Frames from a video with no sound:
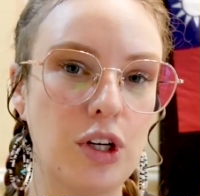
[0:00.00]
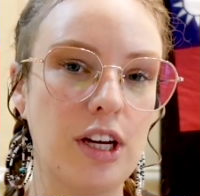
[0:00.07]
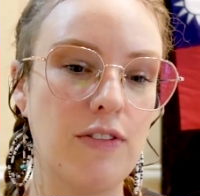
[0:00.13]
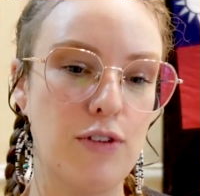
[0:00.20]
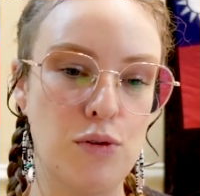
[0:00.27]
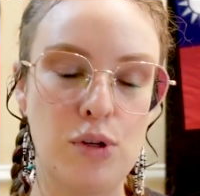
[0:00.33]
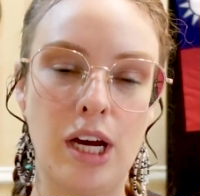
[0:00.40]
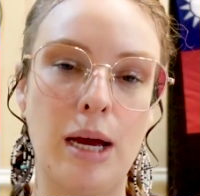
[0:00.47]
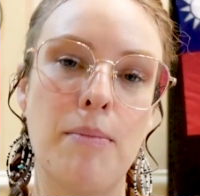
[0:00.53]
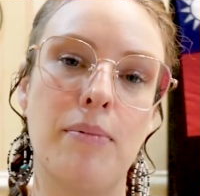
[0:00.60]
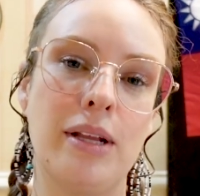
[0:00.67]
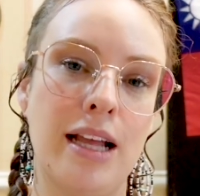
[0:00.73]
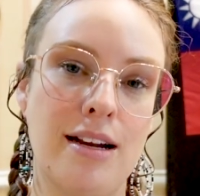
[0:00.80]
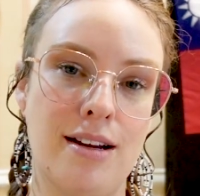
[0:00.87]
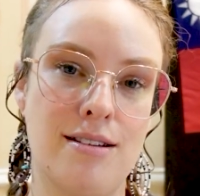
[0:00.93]
If you type in
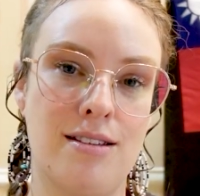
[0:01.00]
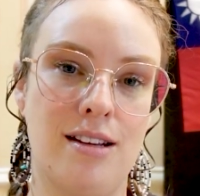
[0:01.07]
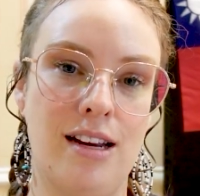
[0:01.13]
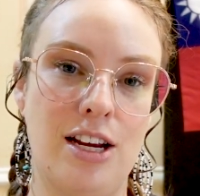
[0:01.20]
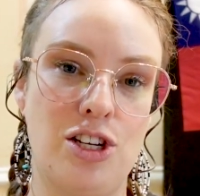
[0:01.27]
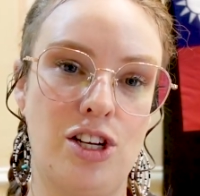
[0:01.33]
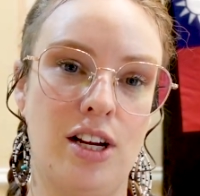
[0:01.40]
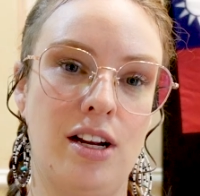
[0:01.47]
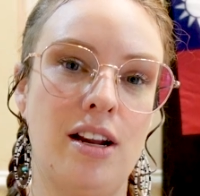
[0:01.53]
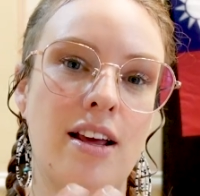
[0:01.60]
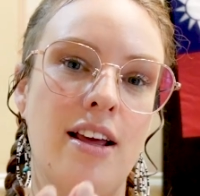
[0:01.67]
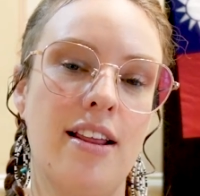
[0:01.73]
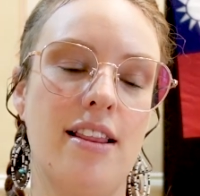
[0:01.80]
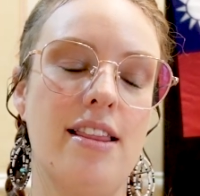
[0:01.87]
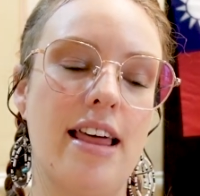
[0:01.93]
that destination,
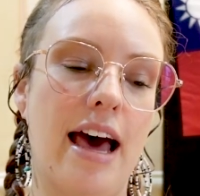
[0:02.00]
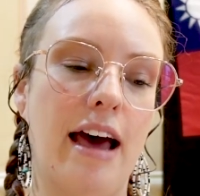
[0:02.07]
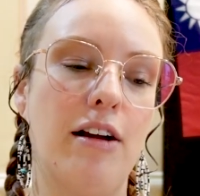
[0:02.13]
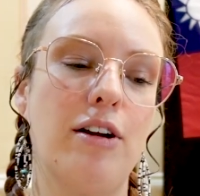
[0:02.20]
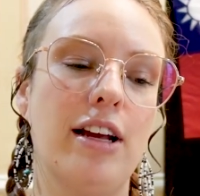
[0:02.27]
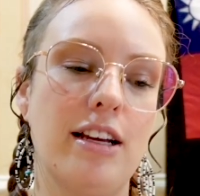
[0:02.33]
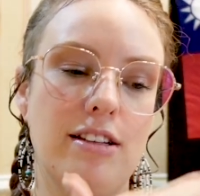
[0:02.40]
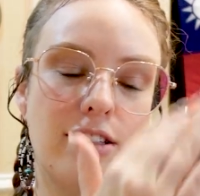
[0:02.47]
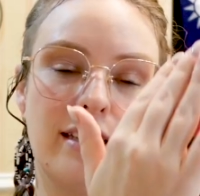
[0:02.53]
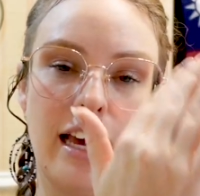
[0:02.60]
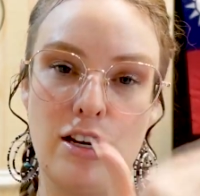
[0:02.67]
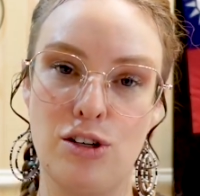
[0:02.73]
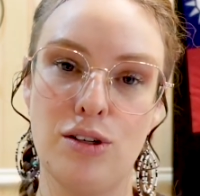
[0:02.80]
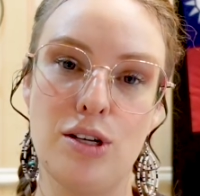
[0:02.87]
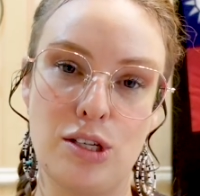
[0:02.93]
that its
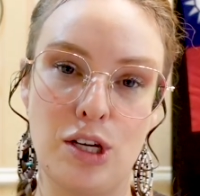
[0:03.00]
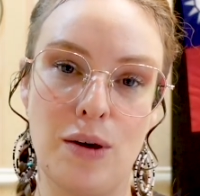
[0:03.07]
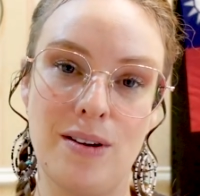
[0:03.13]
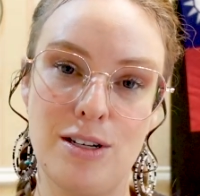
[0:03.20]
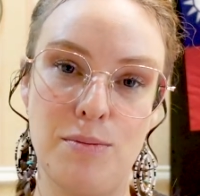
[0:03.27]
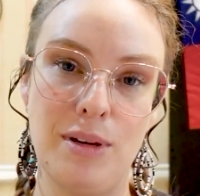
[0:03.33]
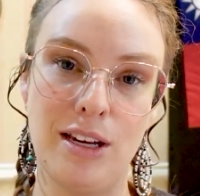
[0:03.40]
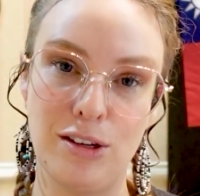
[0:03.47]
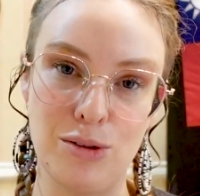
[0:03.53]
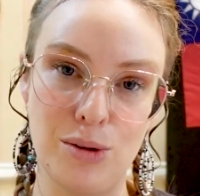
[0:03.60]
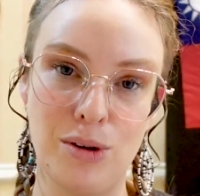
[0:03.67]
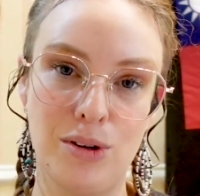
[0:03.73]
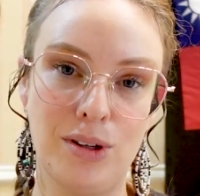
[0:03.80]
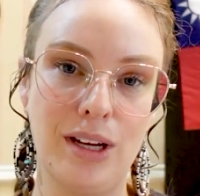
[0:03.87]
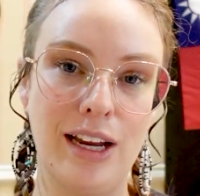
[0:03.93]
schedule is going to be in Google,